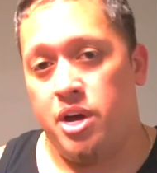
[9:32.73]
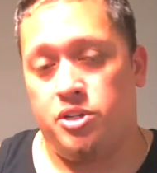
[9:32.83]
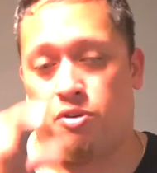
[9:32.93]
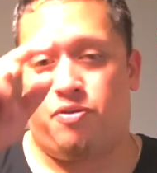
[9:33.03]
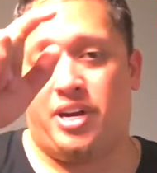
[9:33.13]

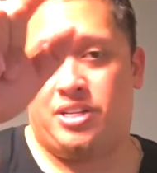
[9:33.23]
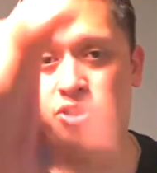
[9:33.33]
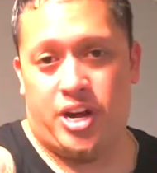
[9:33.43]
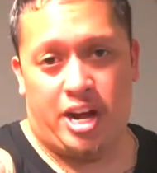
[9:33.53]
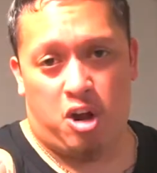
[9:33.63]
Don't forget to
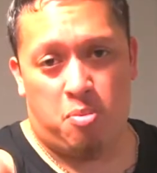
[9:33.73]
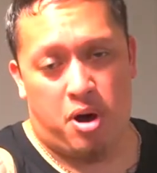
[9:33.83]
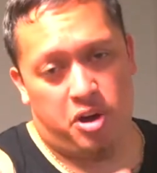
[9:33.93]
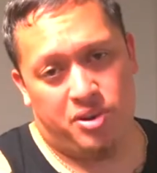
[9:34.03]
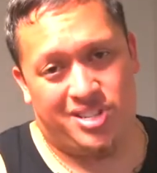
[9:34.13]
check out
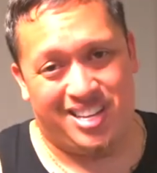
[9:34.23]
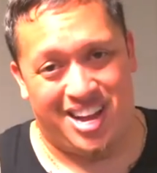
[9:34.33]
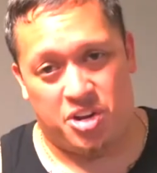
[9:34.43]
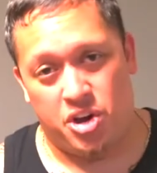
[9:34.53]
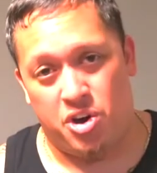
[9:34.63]

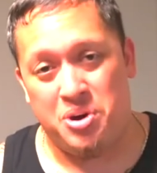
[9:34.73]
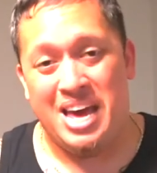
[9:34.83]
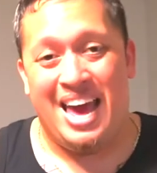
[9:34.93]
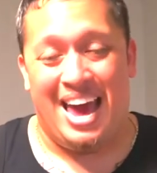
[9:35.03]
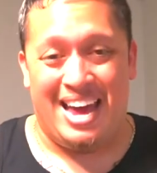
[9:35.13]
CabalUSA.co
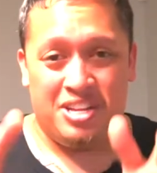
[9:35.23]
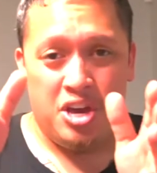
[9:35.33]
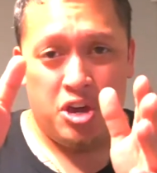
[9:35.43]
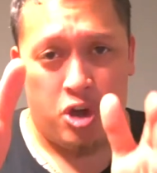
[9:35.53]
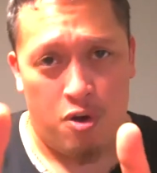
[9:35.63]
and
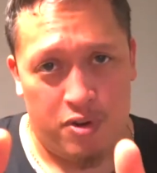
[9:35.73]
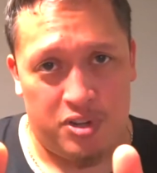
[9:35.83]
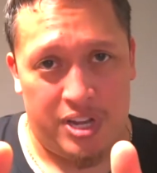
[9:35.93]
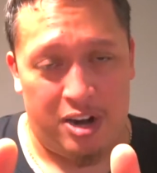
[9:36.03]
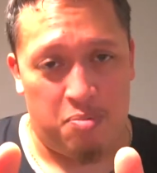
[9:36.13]
Covert
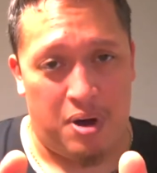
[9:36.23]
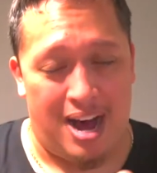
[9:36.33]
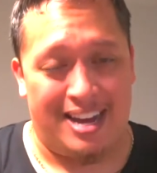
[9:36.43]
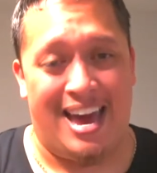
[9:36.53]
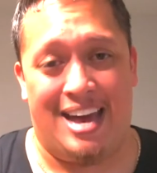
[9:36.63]
Standard
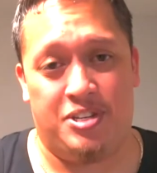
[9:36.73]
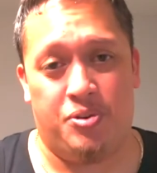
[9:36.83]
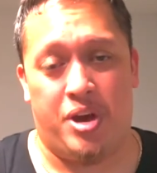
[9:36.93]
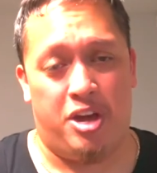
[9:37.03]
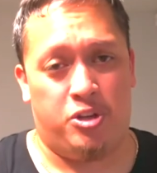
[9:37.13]
Podcast,
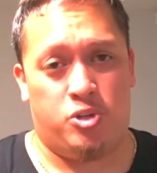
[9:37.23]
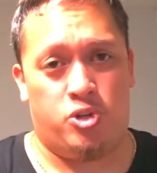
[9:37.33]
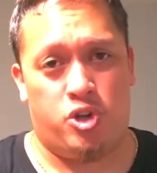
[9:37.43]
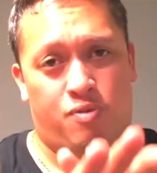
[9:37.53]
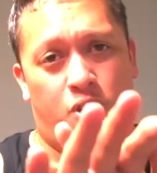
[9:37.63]
okay? You can
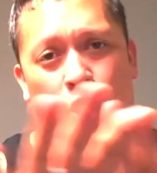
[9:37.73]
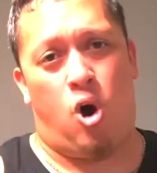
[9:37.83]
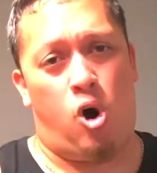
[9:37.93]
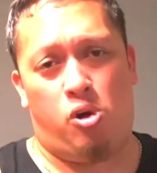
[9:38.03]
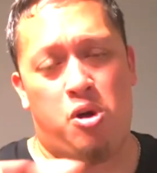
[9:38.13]
search it over
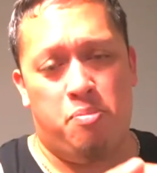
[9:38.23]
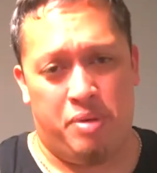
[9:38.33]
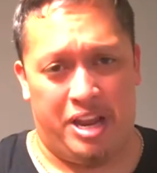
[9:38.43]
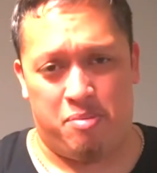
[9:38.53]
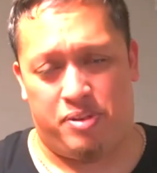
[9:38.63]
all
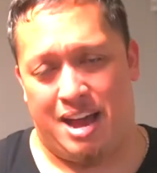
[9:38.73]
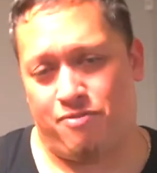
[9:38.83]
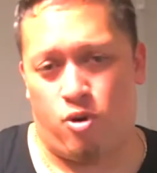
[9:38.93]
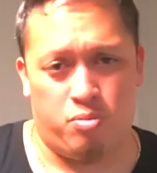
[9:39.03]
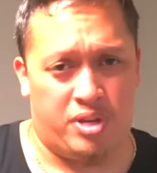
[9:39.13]
media
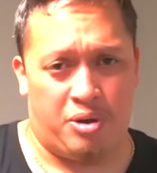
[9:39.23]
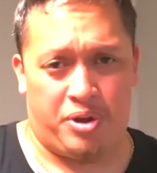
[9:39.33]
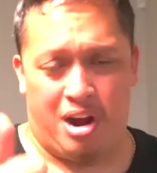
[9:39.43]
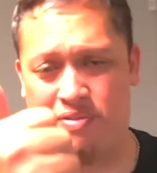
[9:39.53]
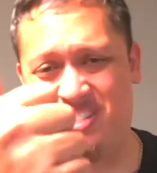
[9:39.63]
platforms. I don't
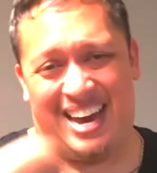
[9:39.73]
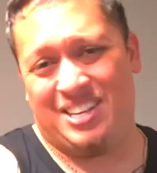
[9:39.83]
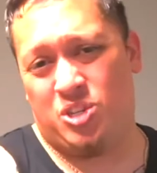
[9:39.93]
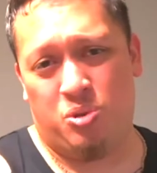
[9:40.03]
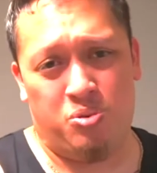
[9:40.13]
care if it's
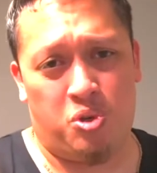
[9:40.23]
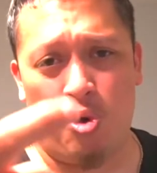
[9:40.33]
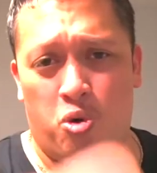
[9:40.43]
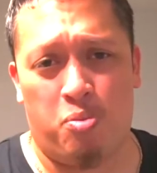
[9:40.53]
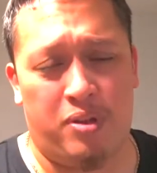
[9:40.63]
iTunes,
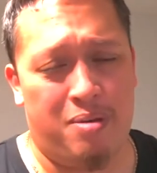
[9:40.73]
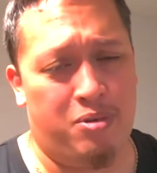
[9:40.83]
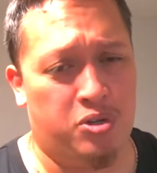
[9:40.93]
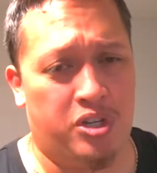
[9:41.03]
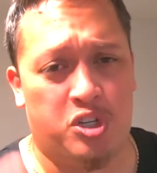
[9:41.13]
Google Play
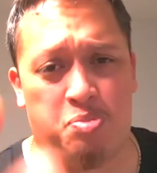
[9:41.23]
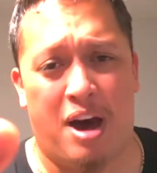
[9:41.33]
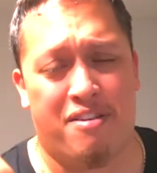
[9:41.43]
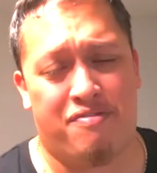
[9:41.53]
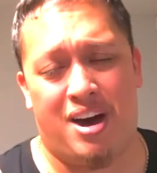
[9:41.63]
Music,
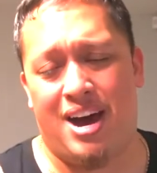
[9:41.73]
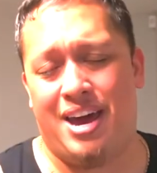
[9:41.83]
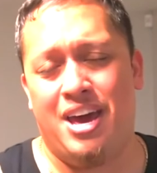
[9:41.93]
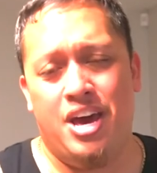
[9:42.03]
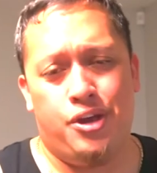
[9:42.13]

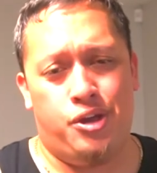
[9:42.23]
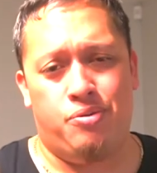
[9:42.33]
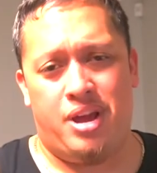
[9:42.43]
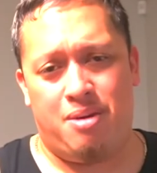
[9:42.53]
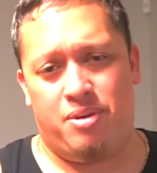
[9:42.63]
Spotify,
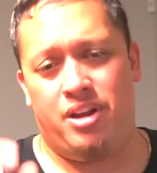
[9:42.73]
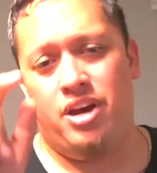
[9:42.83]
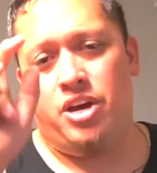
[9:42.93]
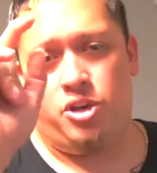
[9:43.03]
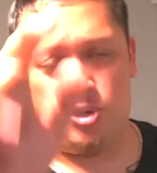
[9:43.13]
you name it,
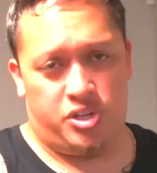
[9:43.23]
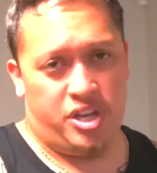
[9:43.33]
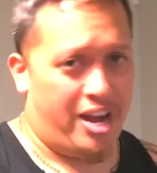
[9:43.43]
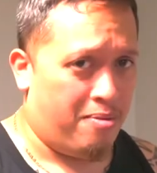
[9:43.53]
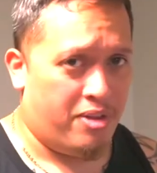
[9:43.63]
you'll see
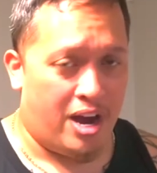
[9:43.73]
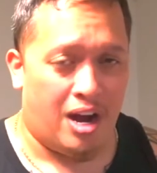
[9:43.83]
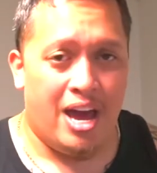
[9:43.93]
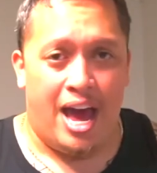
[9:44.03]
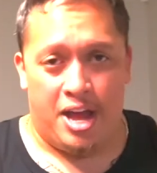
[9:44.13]
the name
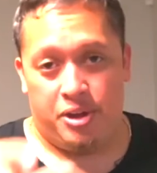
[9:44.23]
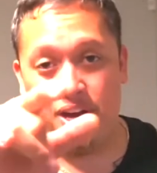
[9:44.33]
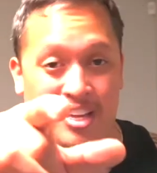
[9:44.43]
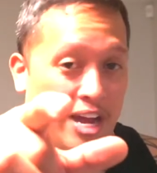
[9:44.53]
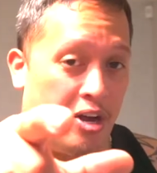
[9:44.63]
there. And you
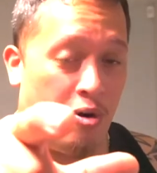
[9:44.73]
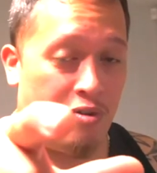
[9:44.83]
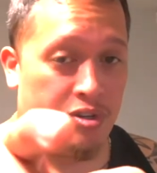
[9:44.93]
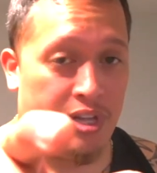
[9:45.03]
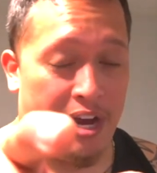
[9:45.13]
can get that
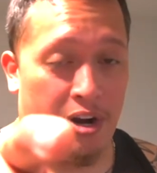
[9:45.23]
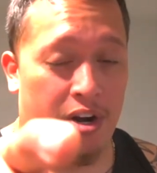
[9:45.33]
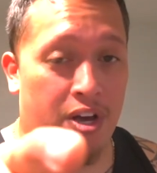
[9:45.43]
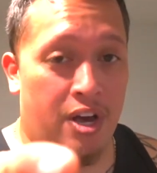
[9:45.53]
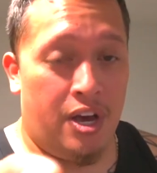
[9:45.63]
Covert
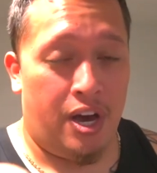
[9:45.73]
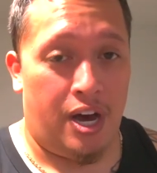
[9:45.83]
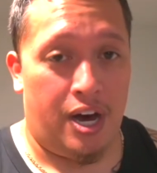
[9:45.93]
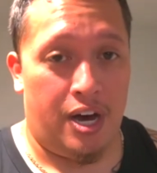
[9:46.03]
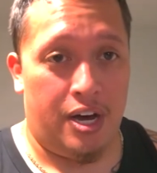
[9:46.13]
Standard
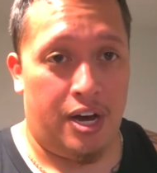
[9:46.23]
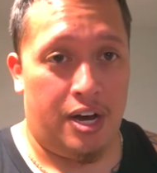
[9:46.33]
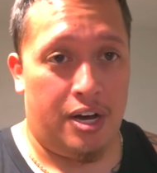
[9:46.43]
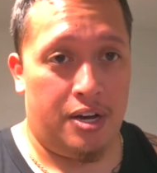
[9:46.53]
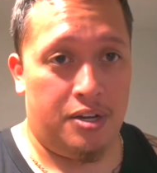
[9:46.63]

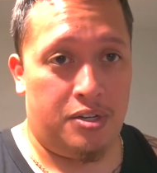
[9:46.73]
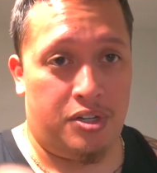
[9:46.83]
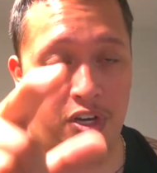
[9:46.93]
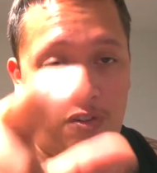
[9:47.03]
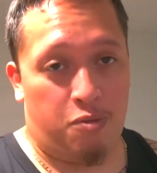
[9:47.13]

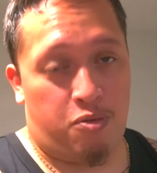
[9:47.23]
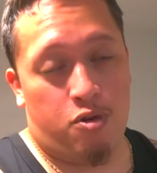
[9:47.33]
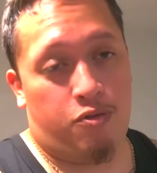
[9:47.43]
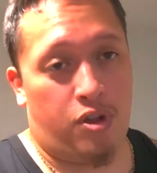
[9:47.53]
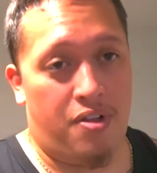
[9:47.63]
seal of
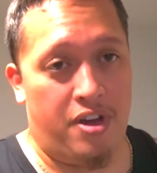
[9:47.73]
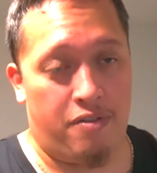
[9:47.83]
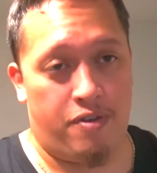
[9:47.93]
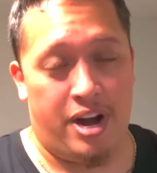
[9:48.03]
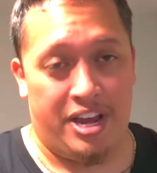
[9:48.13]
approval on
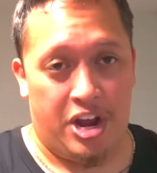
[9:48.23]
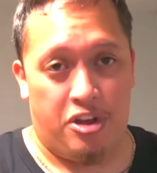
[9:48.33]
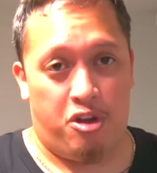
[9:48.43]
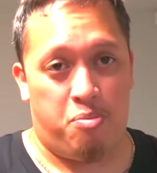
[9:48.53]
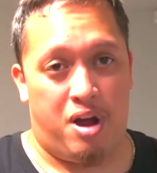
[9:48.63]
there for any
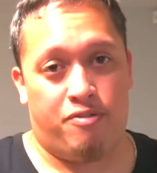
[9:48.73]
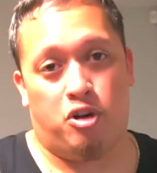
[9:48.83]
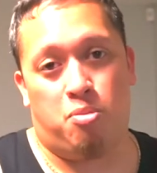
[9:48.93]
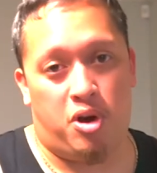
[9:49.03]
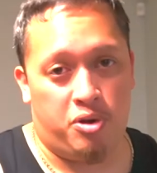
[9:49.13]
gear that you're buying for
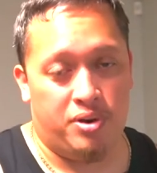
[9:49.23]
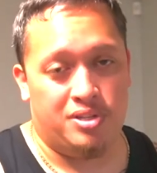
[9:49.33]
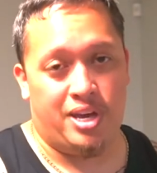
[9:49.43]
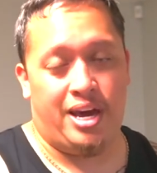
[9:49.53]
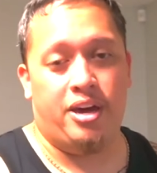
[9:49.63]
Cabal
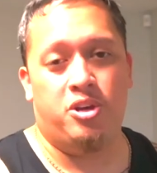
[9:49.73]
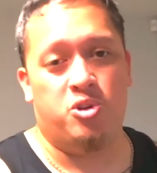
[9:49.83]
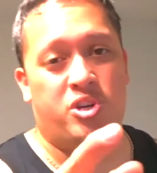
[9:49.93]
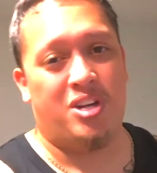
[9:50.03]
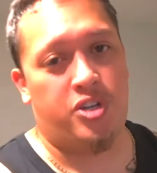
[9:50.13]
USA. You
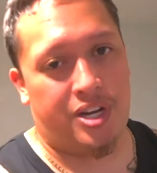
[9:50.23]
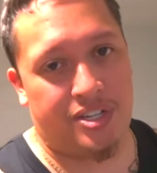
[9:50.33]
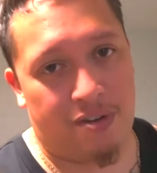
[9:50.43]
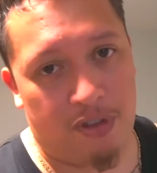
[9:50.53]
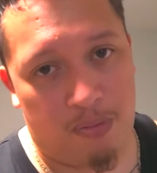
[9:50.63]
just got to check
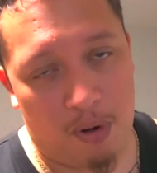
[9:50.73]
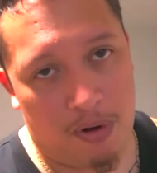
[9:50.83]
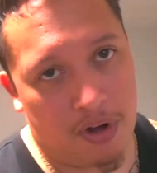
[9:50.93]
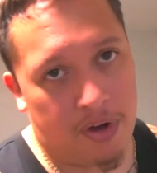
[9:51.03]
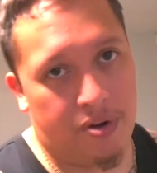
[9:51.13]
us out for the
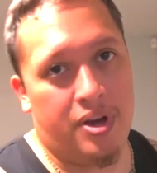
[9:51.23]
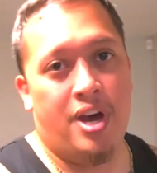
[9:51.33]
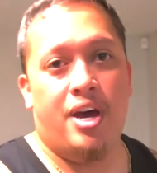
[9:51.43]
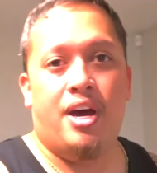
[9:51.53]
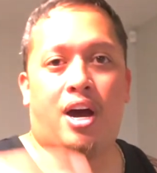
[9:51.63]
promo code.
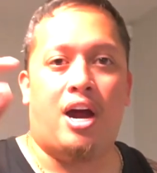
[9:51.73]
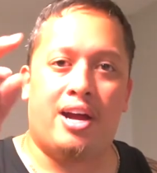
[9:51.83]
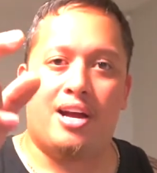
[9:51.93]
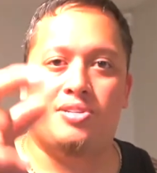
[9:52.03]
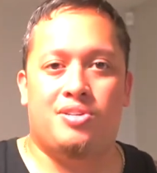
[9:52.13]
All right,
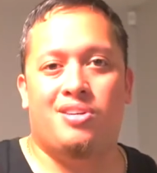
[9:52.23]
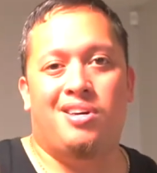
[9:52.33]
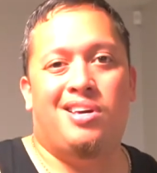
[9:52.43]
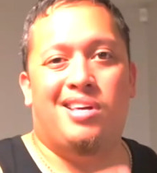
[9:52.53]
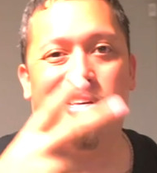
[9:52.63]
guys,
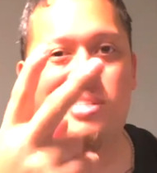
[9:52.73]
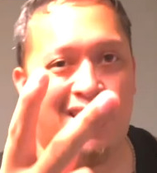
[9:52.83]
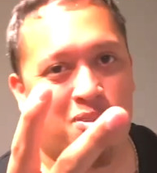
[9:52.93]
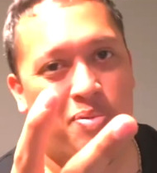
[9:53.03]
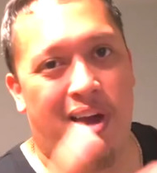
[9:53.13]
that's
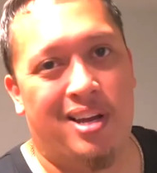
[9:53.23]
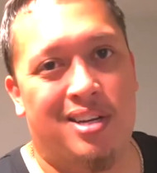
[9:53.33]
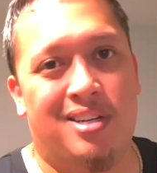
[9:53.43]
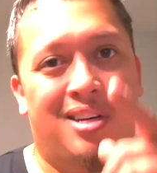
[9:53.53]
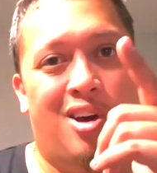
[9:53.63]
Nitro
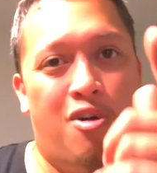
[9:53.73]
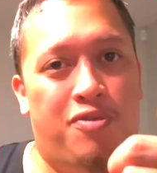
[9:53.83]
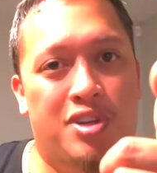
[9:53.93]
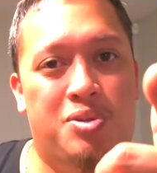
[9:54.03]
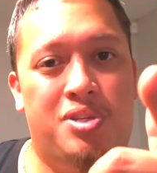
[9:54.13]
Panda.
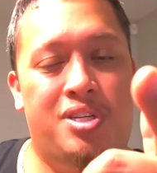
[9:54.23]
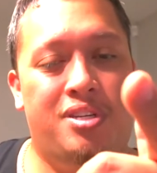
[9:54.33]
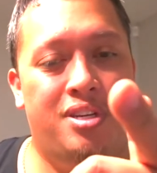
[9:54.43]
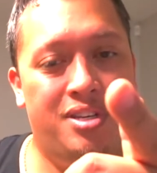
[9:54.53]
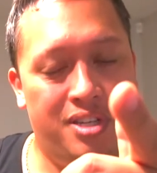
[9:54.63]
Hopefully this
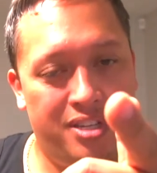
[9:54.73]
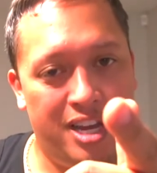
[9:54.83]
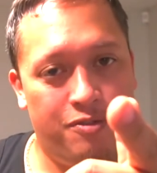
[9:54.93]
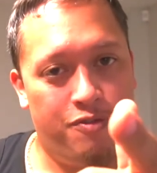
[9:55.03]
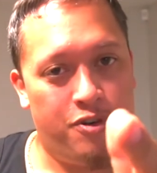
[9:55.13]
is a
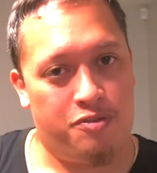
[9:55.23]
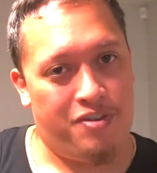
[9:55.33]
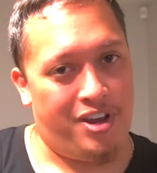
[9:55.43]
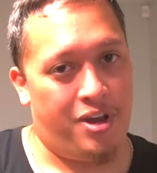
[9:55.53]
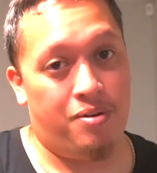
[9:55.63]
successful first
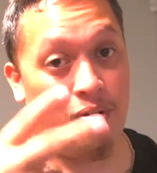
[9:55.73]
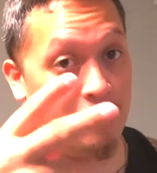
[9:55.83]
video.